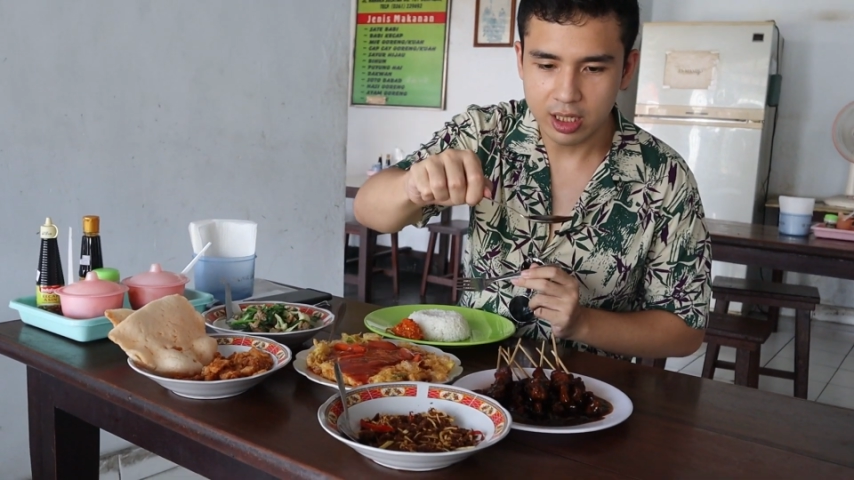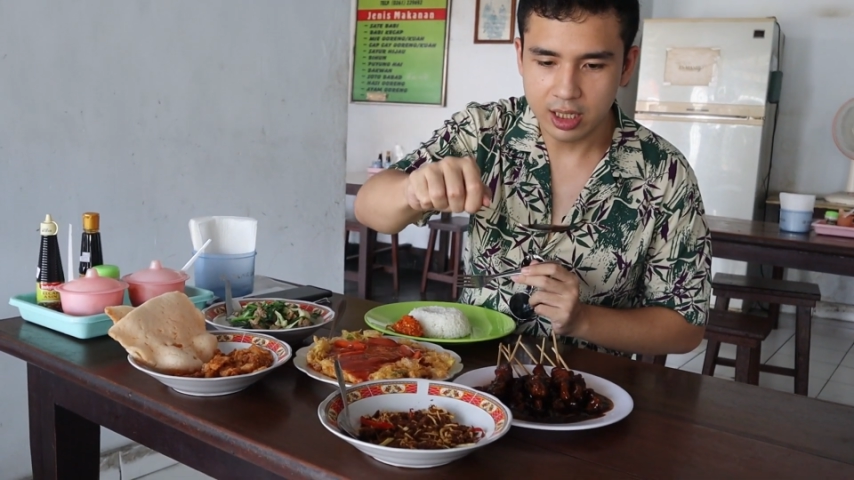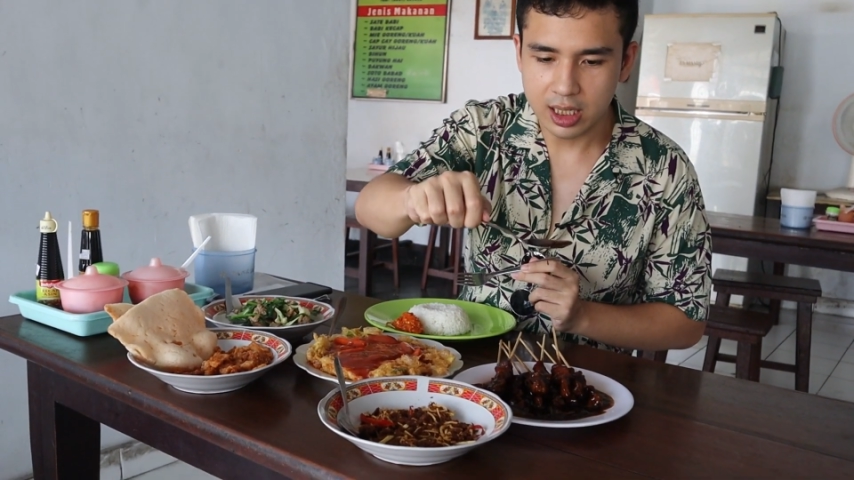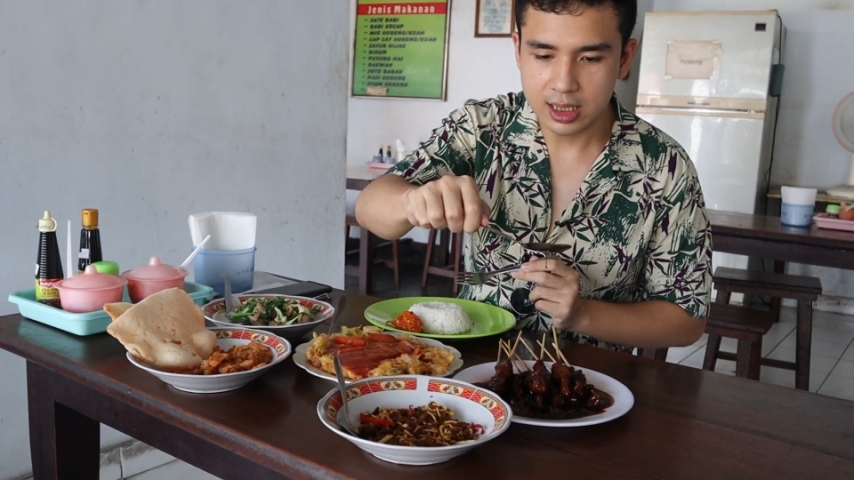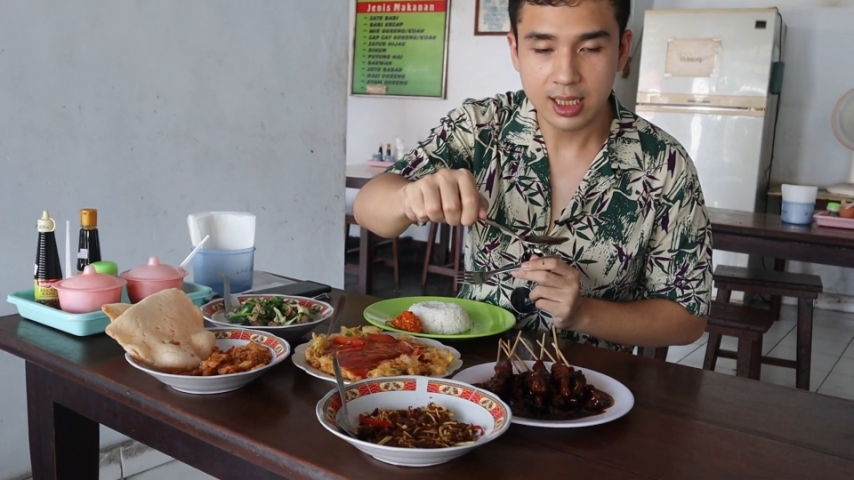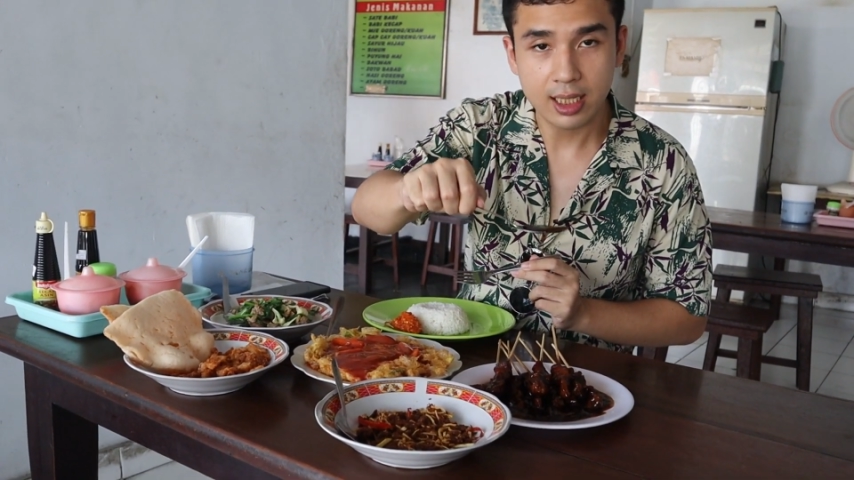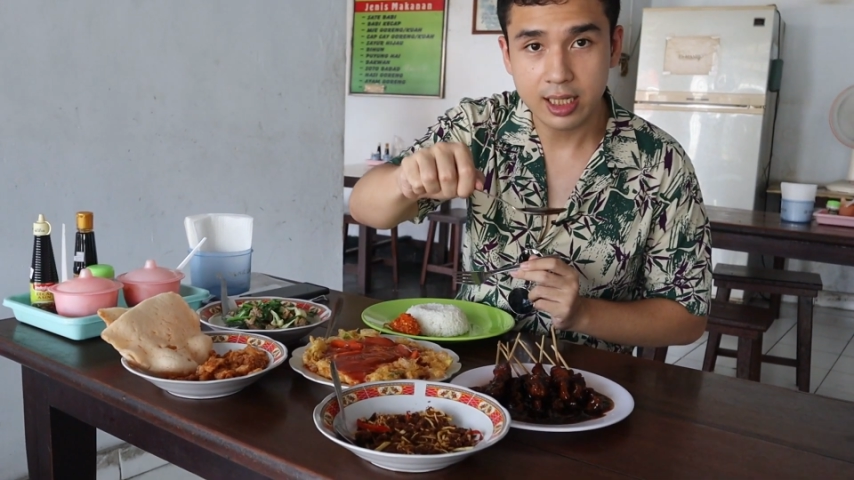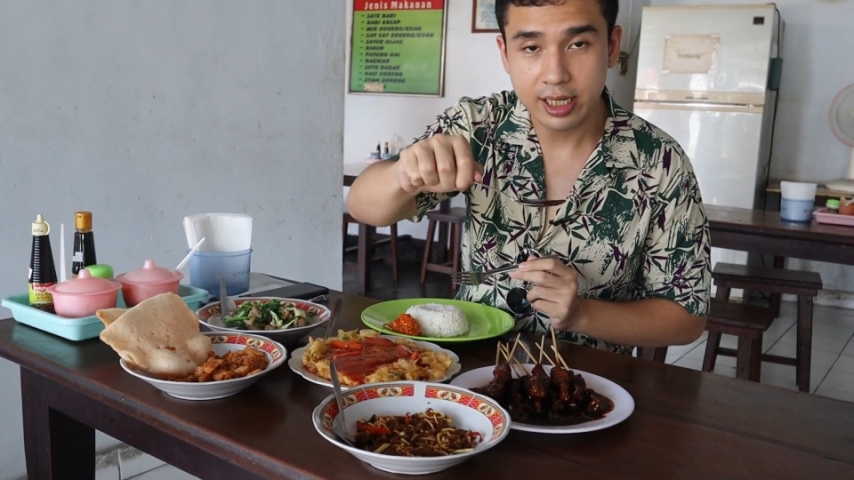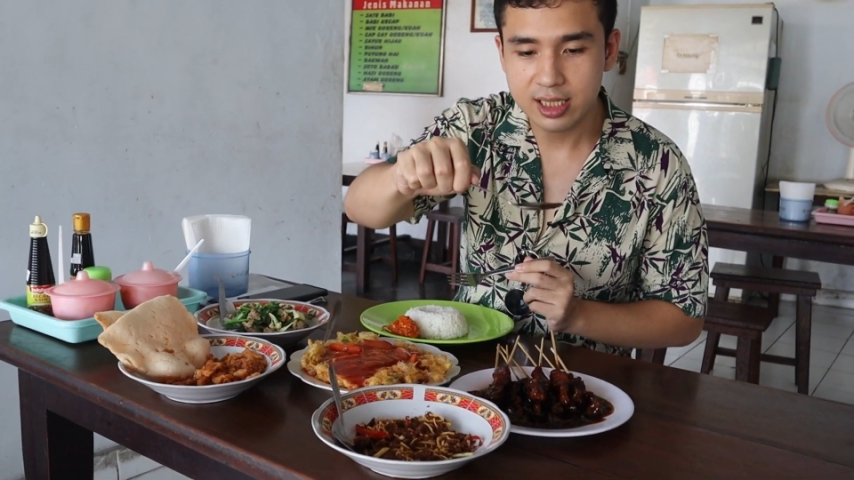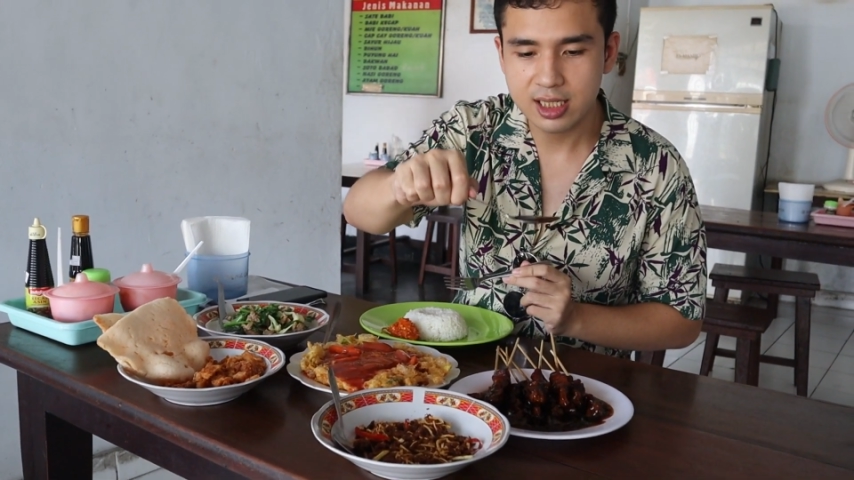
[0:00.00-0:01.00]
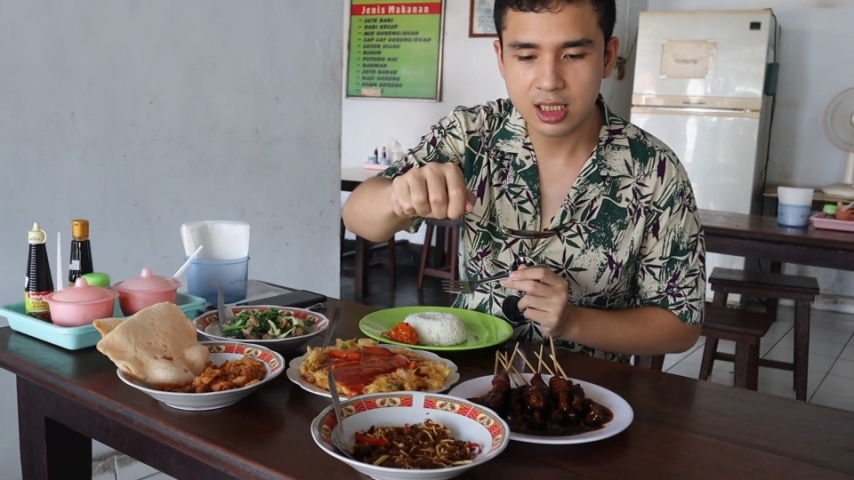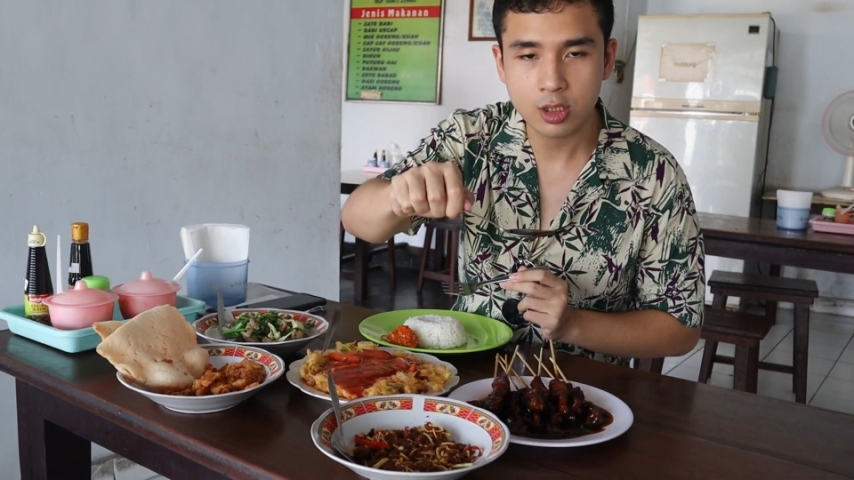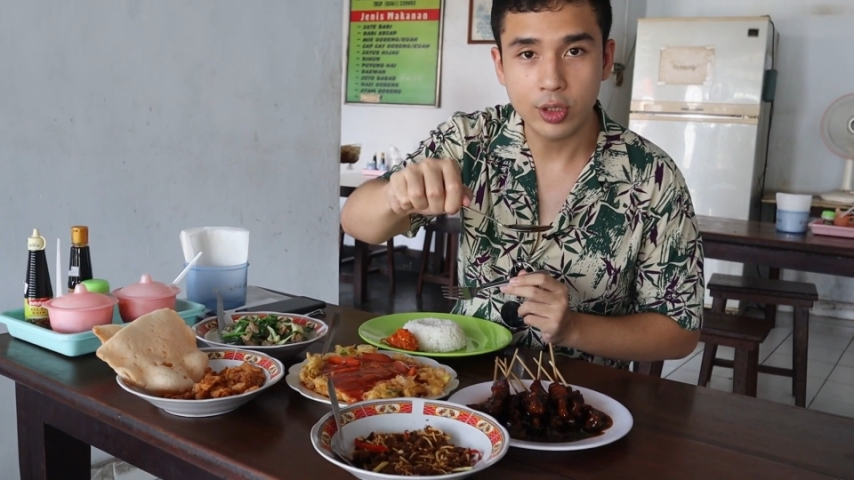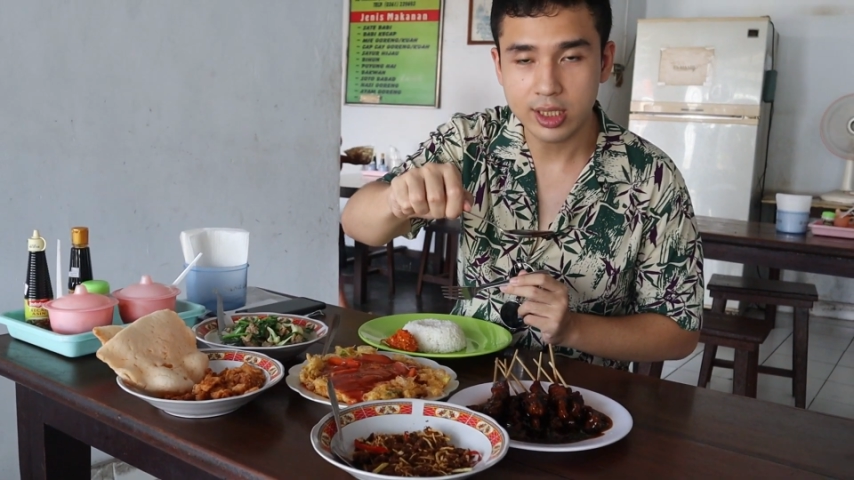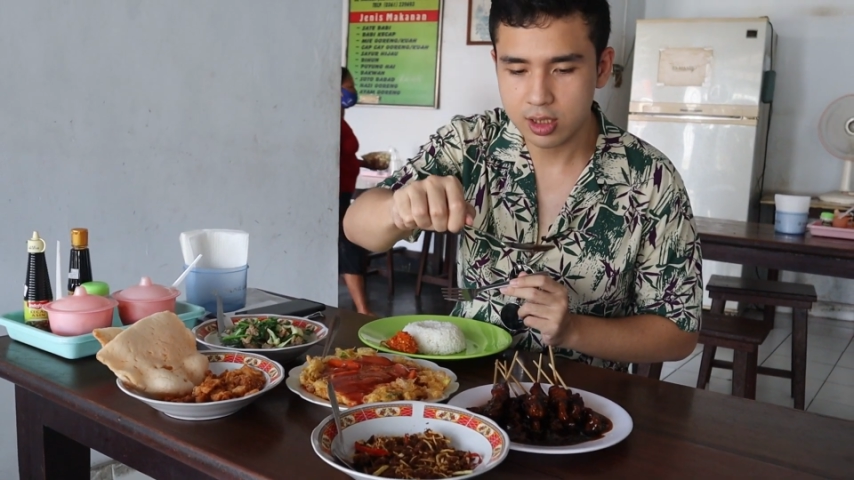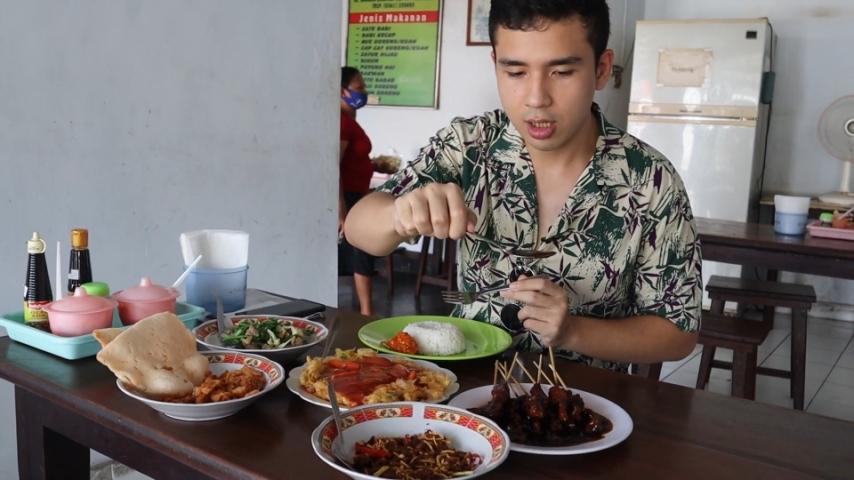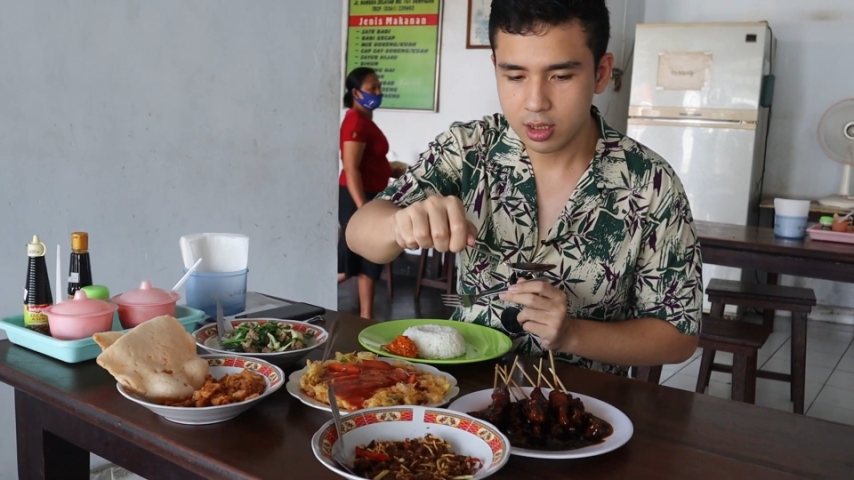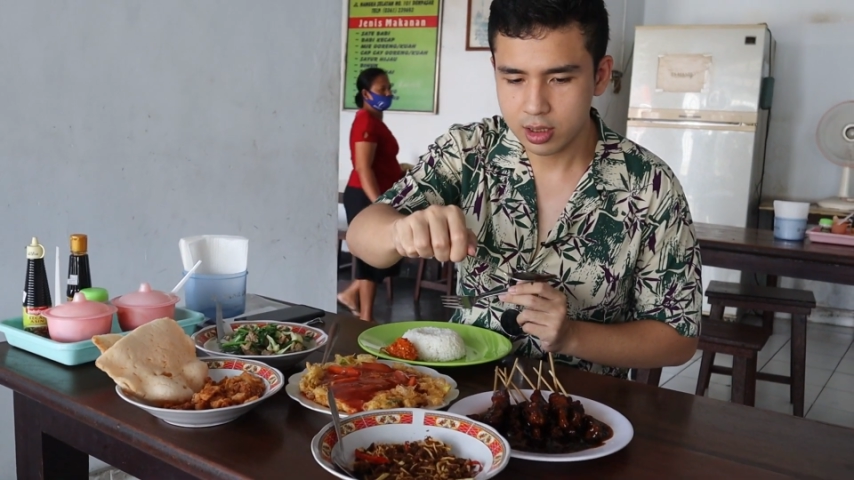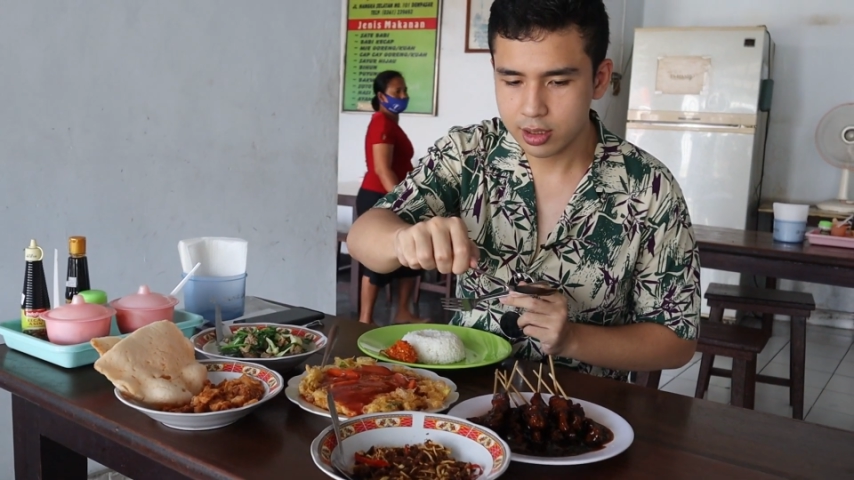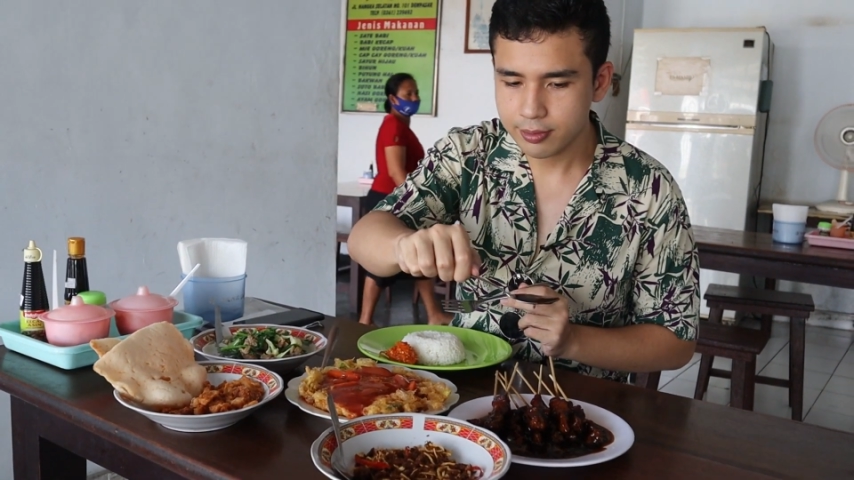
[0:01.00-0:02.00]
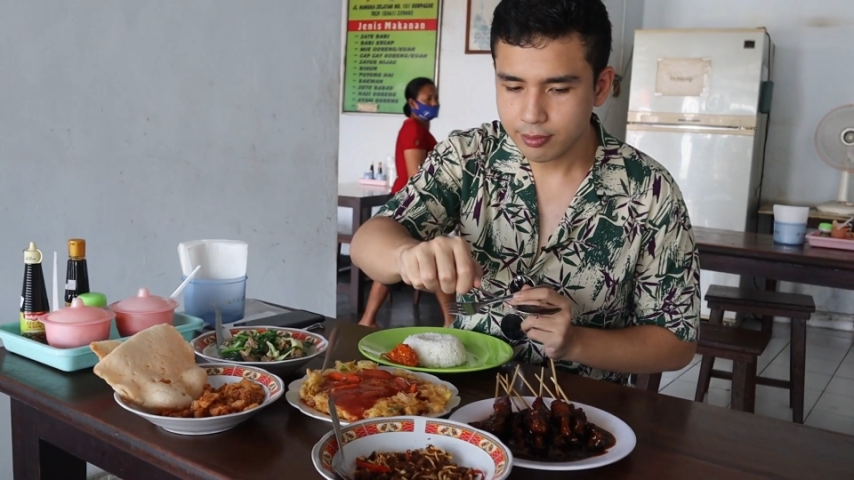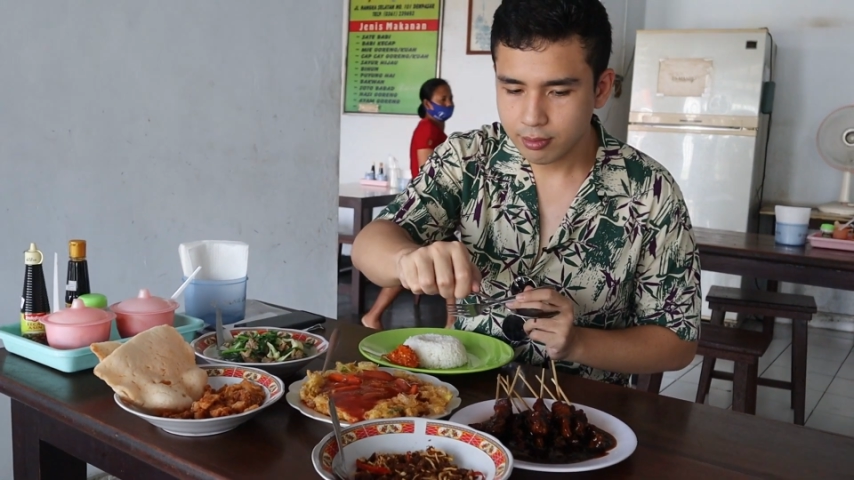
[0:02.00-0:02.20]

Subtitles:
the satay sweet sauce,